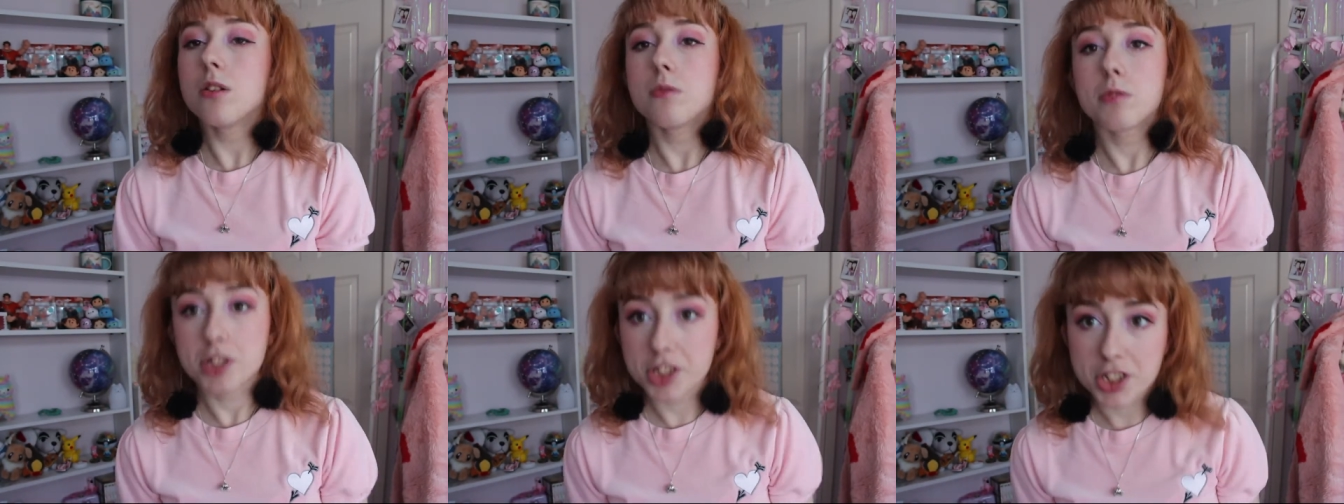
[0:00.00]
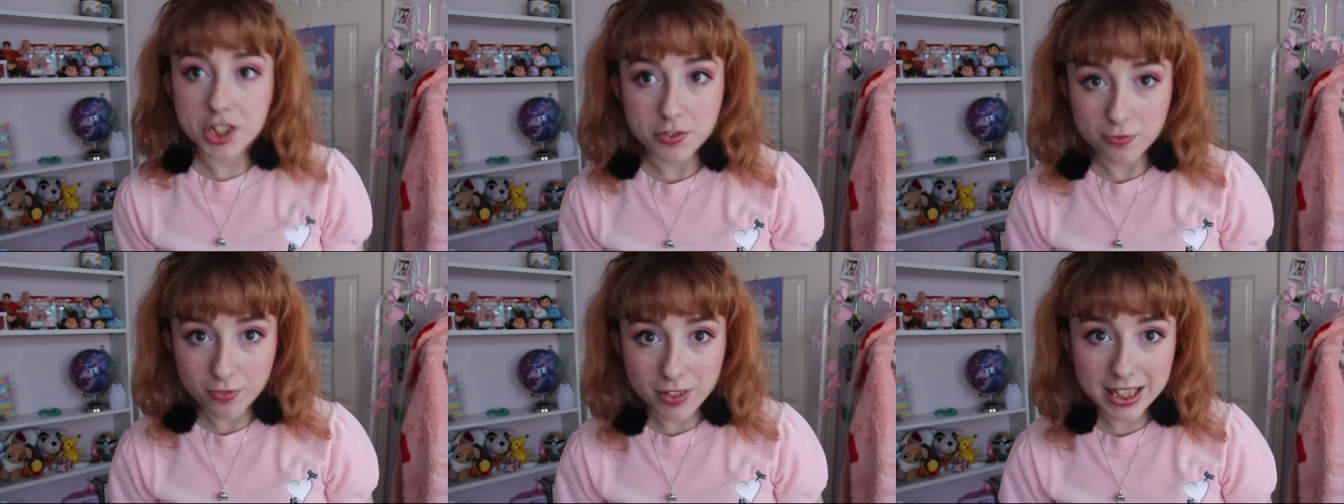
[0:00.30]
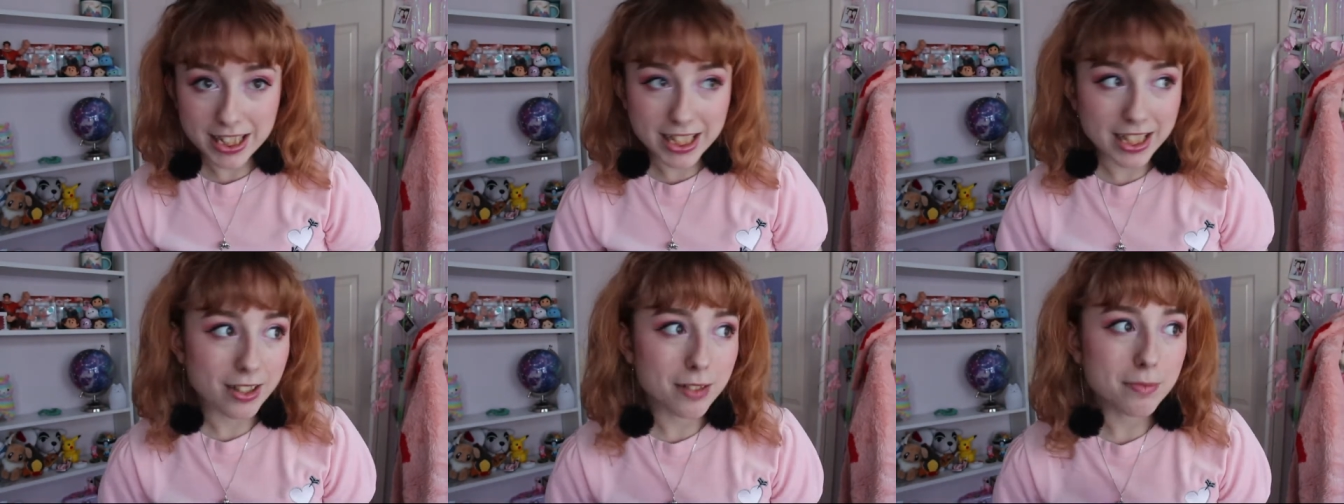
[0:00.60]
which is
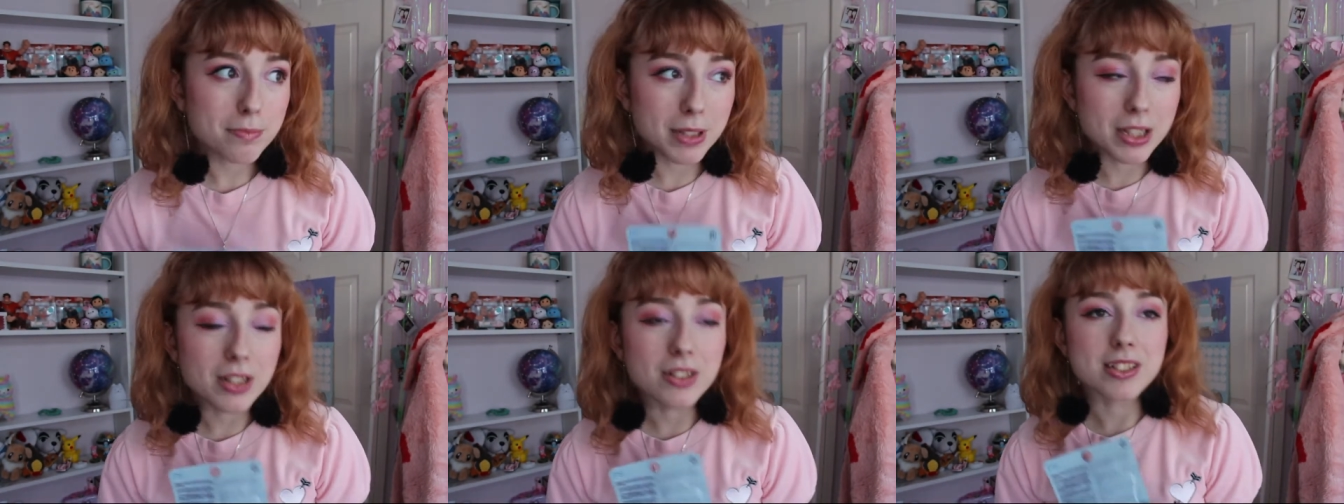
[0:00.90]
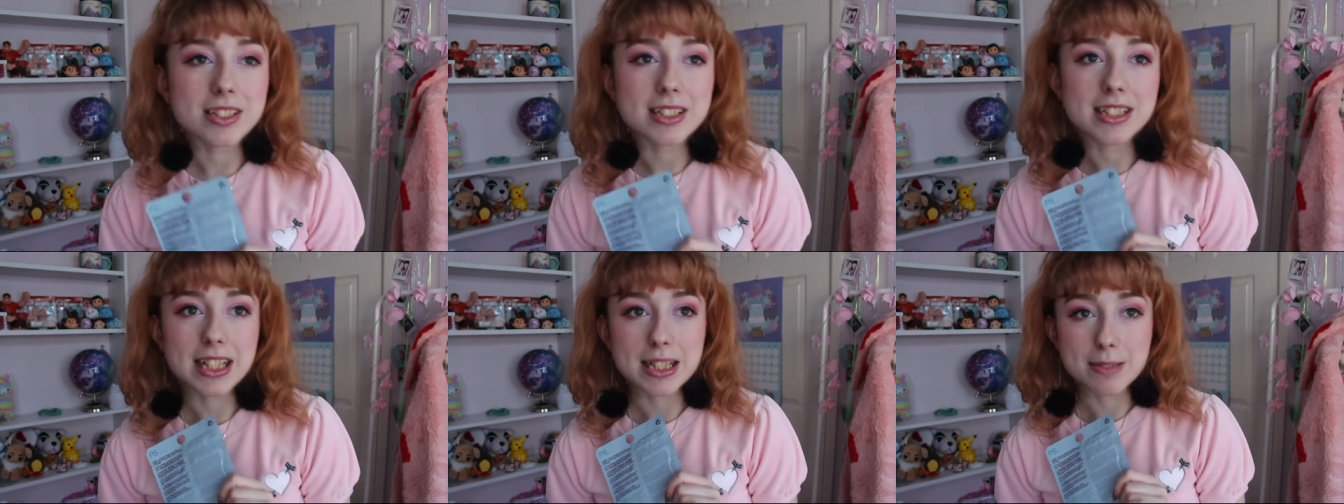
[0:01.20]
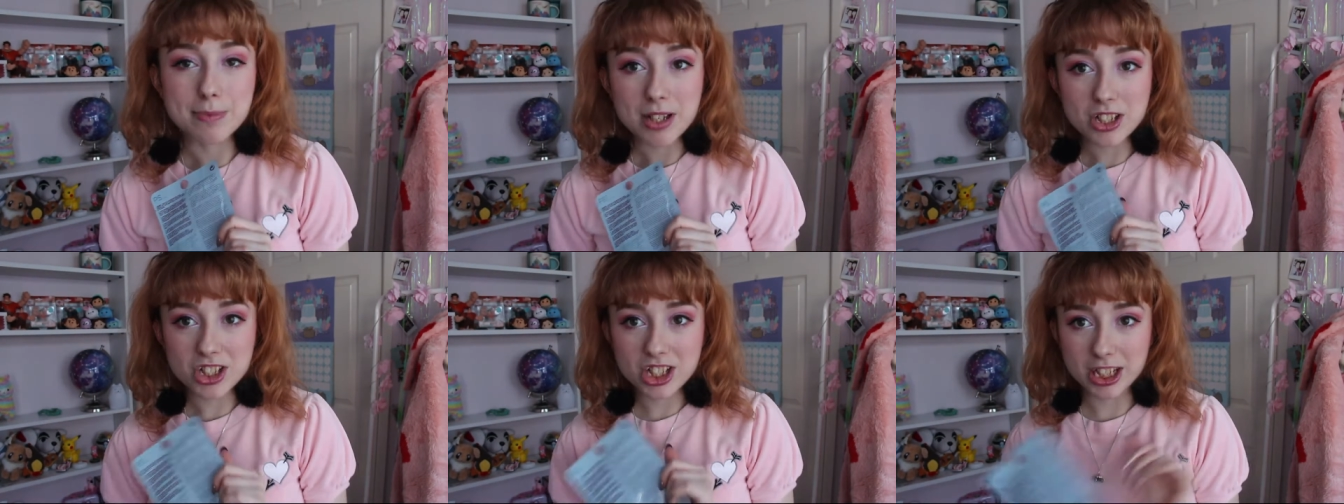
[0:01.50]
really good because
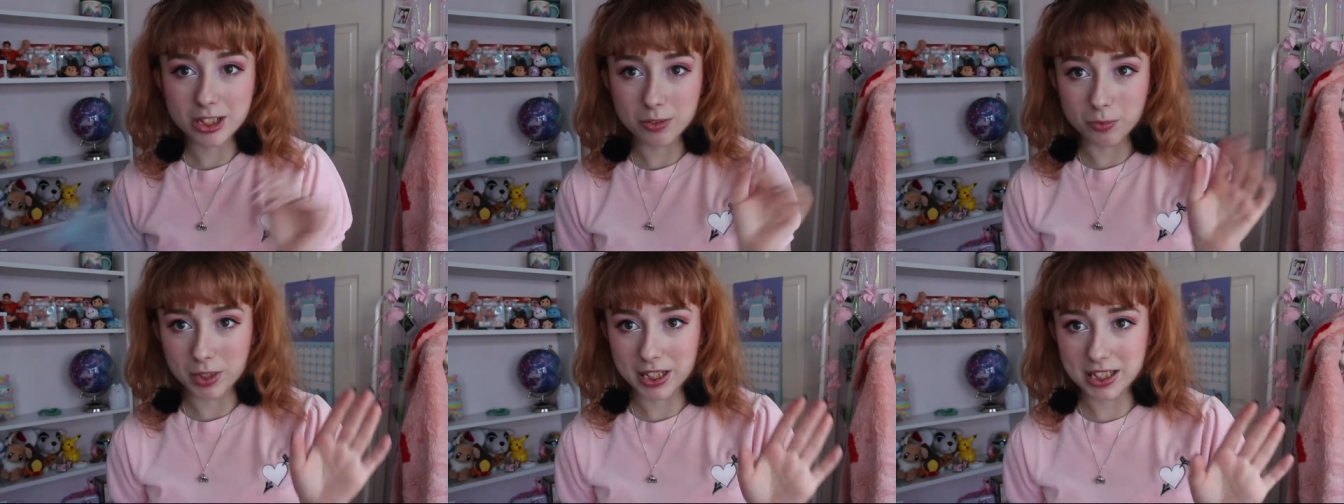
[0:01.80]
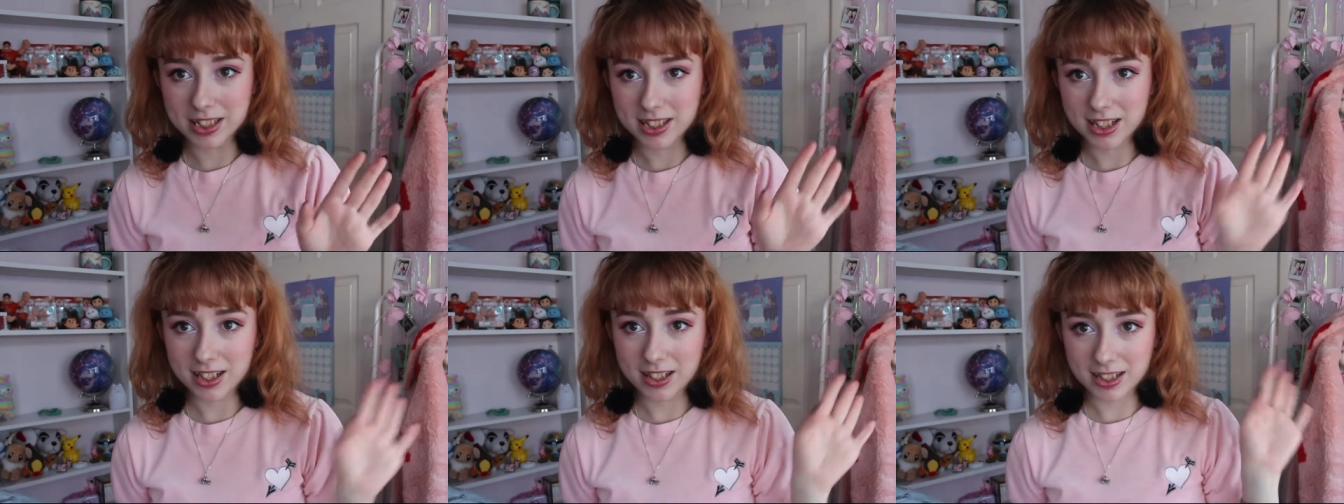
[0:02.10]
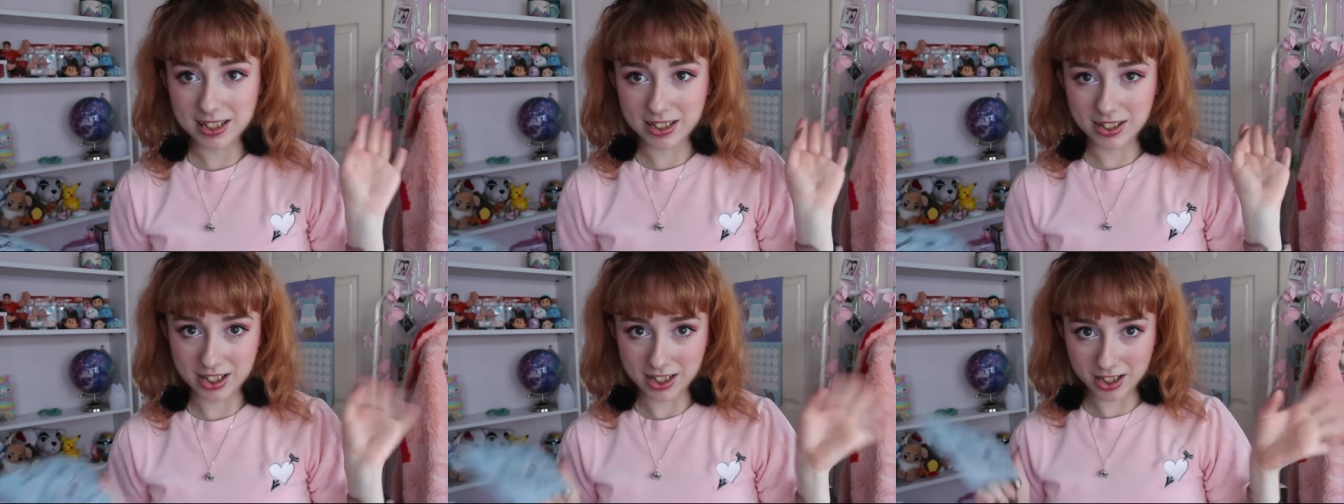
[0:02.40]
especially in the
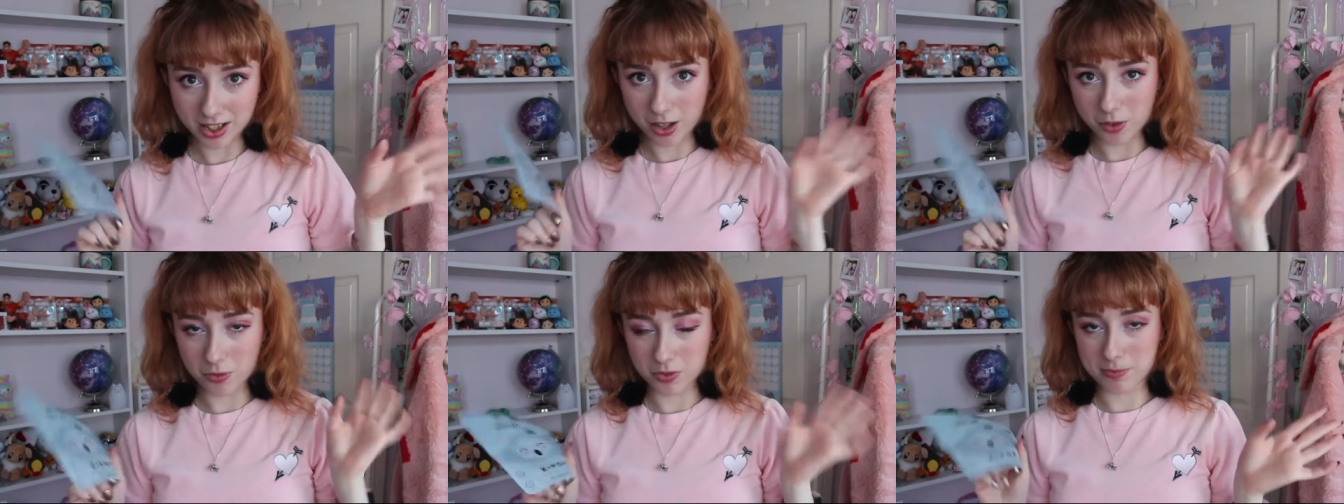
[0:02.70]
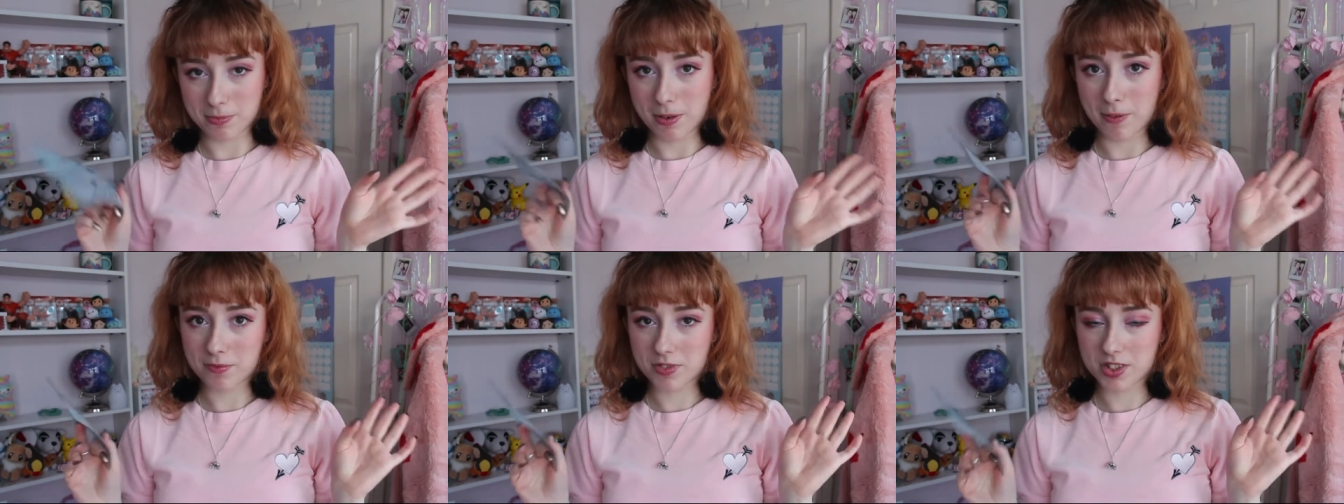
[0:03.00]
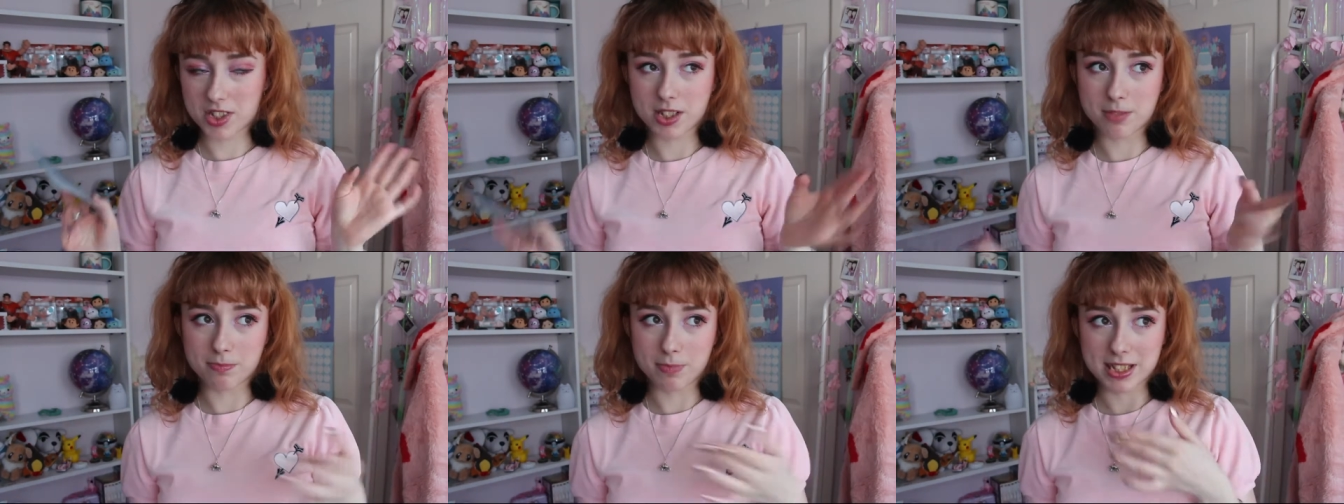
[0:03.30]
winter in like the colder
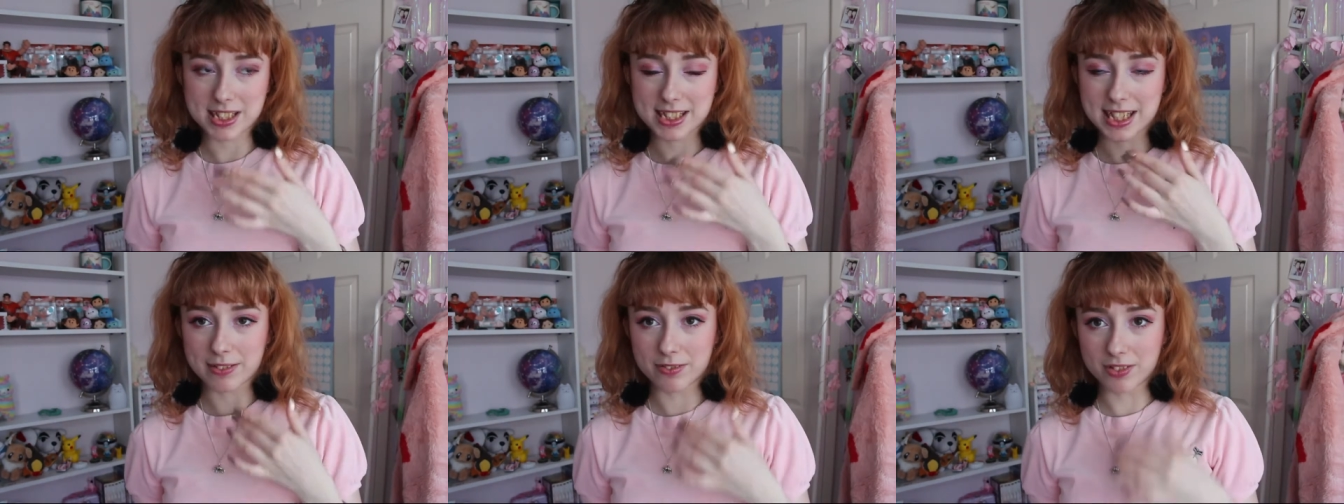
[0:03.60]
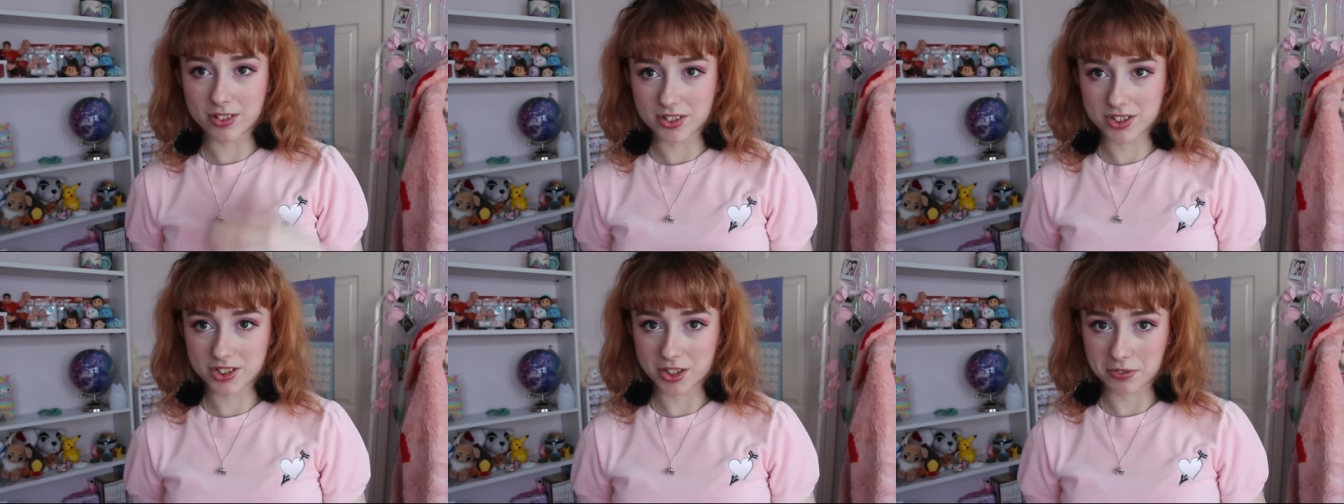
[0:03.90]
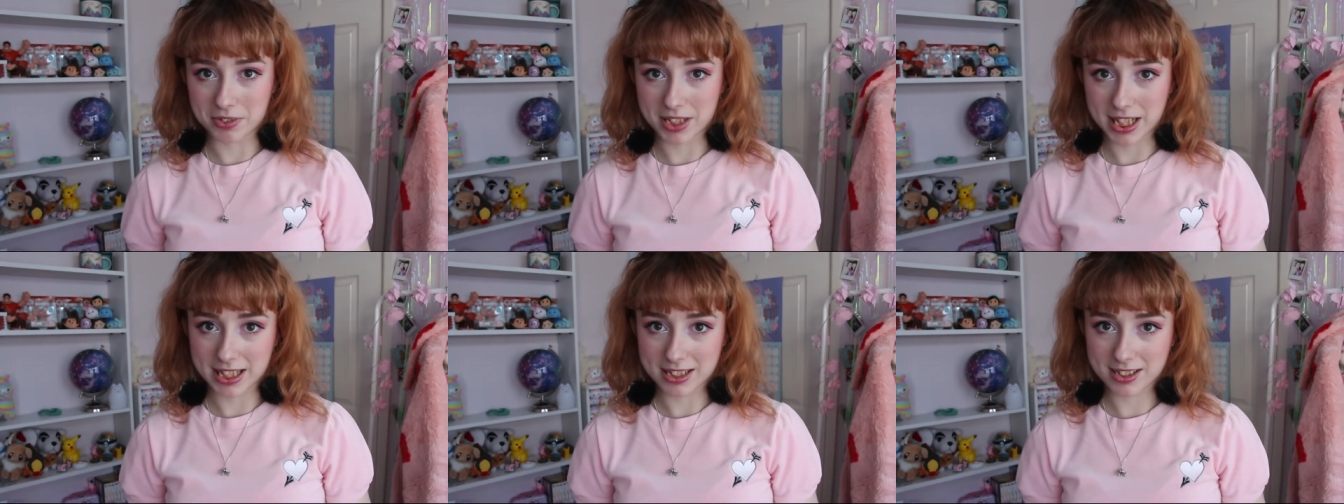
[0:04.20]
months my skin looks
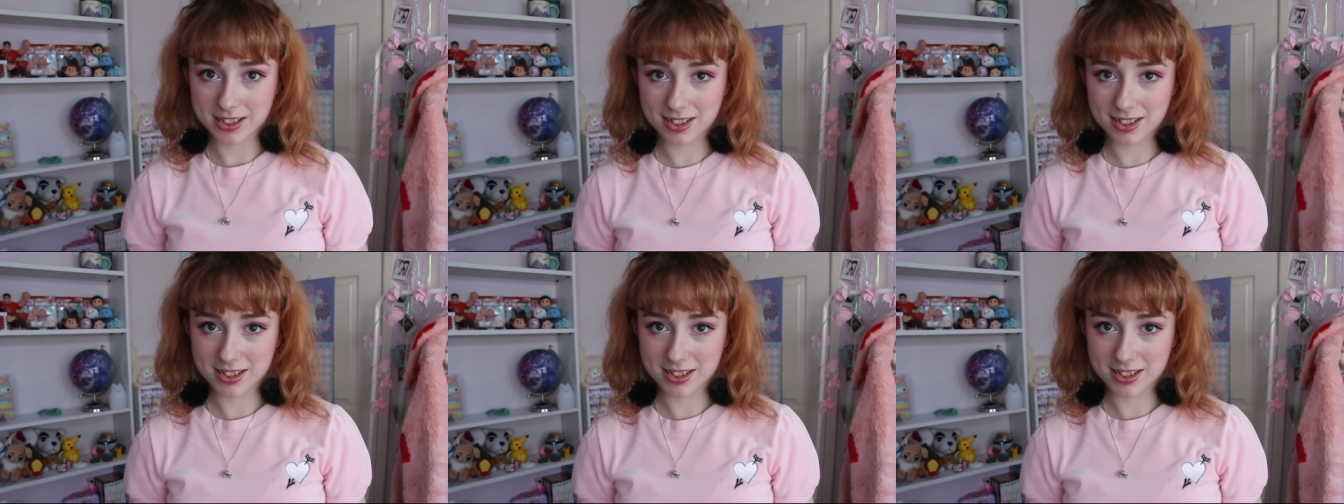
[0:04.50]
so dead